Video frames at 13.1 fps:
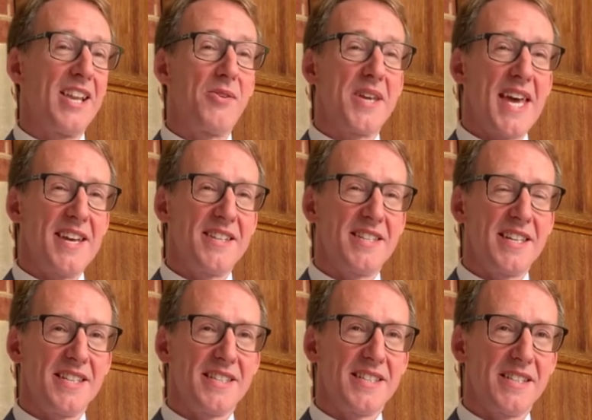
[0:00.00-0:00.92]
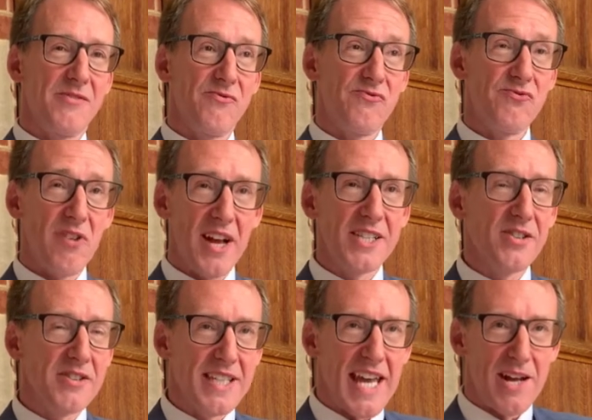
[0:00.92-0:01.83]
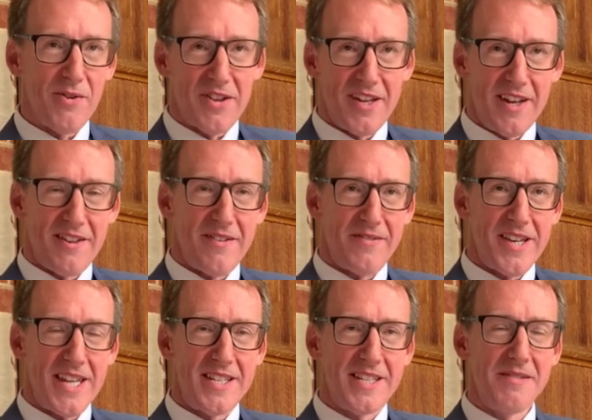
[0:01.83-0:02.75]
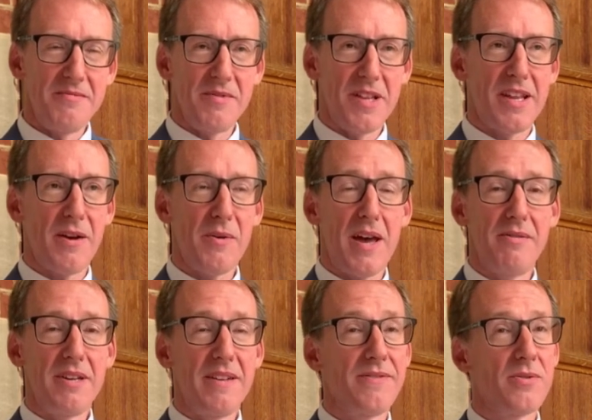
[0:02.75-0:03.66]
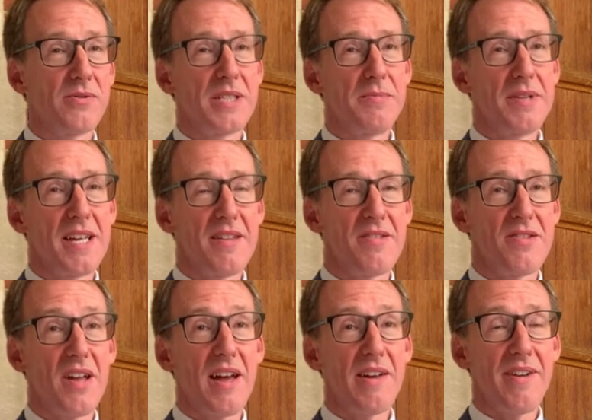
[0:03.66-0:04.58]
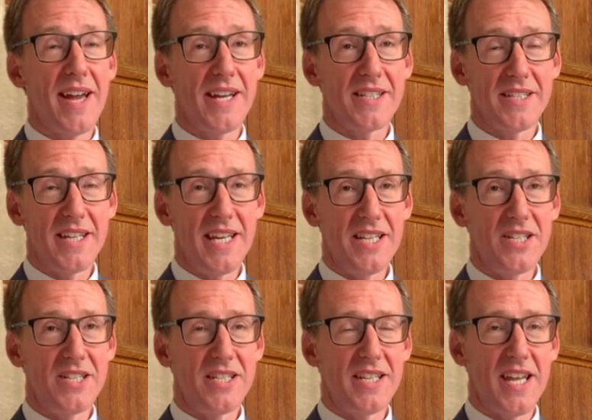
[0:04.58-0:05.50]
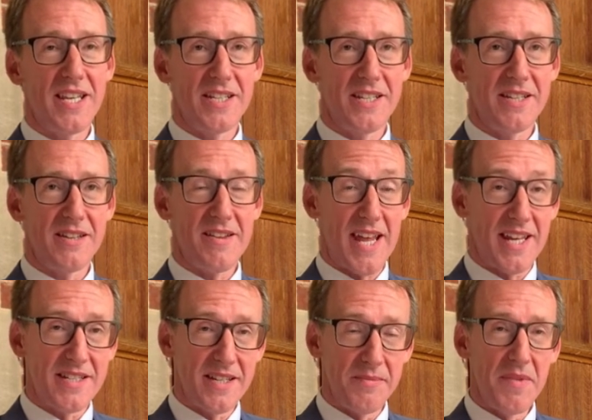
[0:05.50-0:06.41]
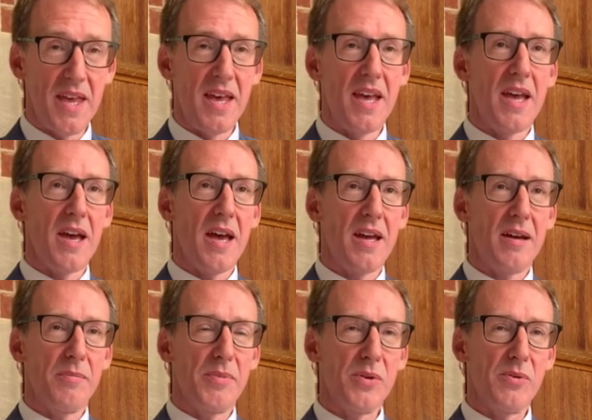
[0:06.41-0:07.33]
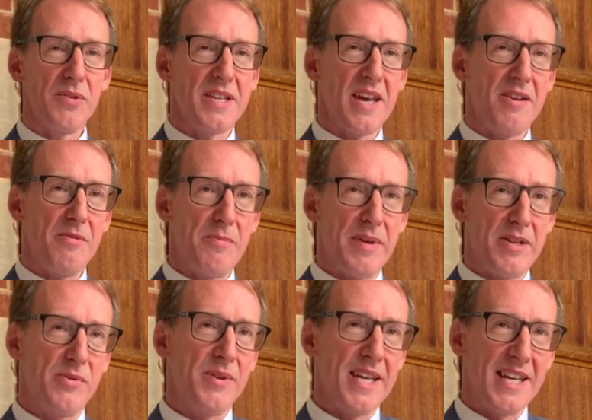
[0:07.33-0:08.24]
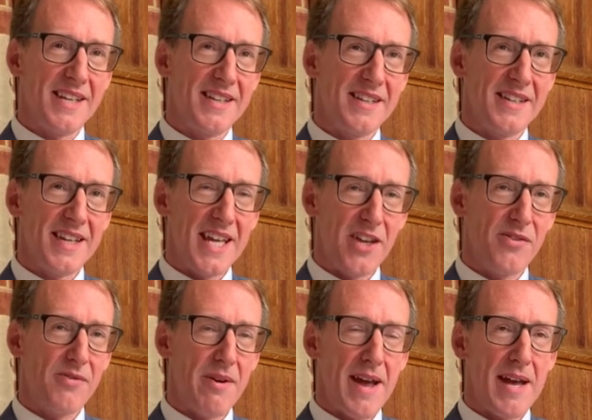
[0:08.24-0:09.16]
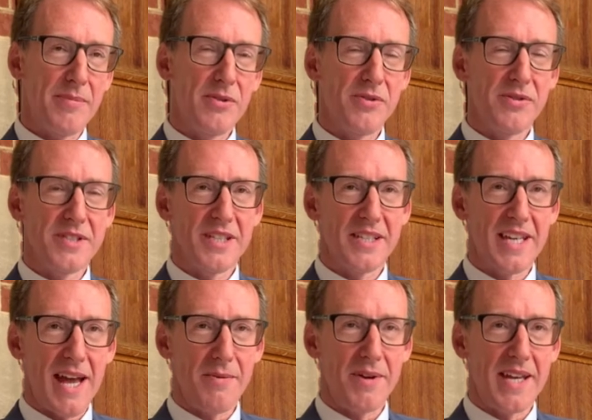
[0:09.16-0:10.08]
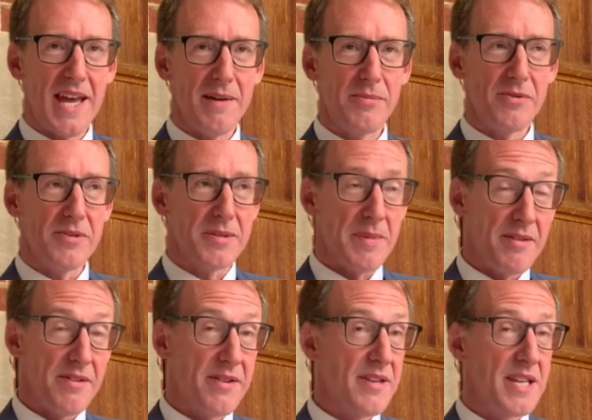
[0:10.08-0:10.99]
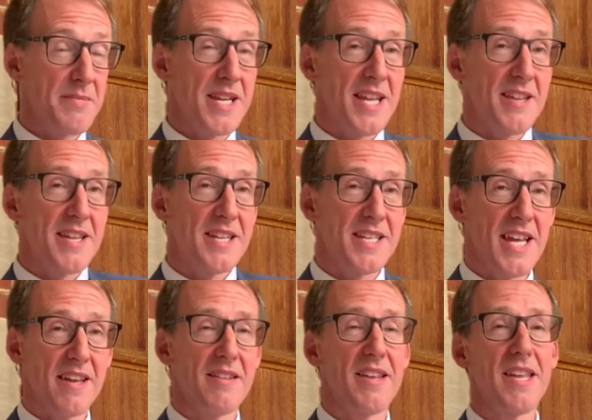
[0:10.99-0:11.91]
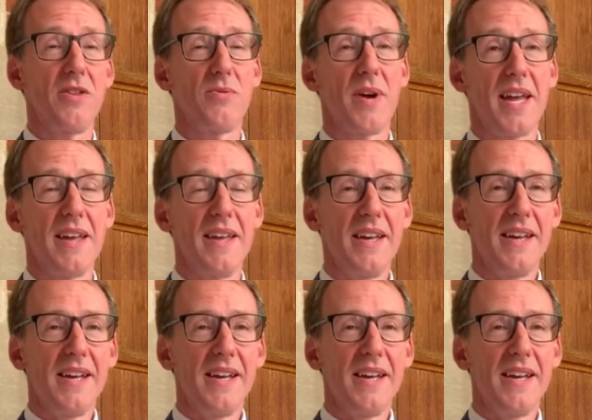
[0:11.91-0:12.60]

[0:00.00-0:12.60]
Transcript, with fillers: located right on the outskirts of London, so only 40 minutes direct into London centre, uh, but also between Heathrow Airport and Gatwick Airport, about 30 minutes in a taxi each way.